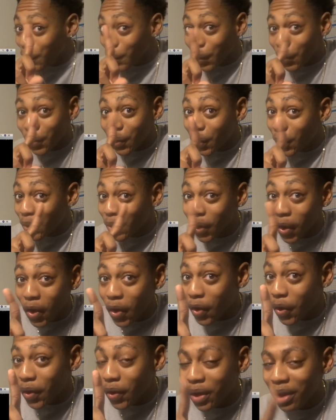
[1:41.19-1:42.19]
No, no,
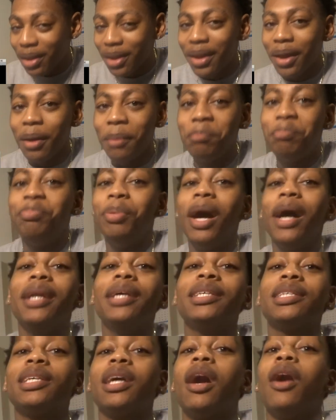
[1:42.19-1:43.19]
no. But
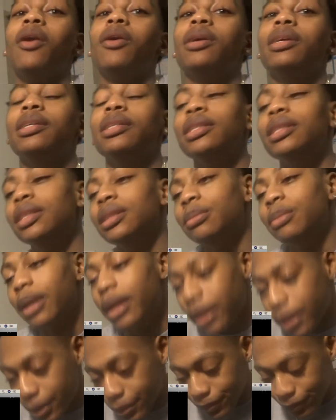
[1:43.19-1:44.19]
it's all good,
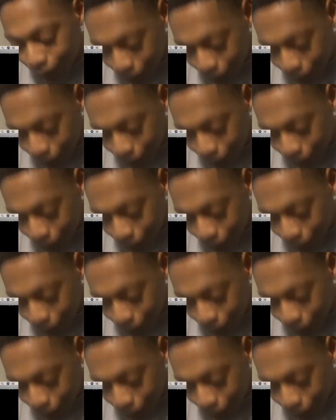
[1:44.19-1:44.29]
man.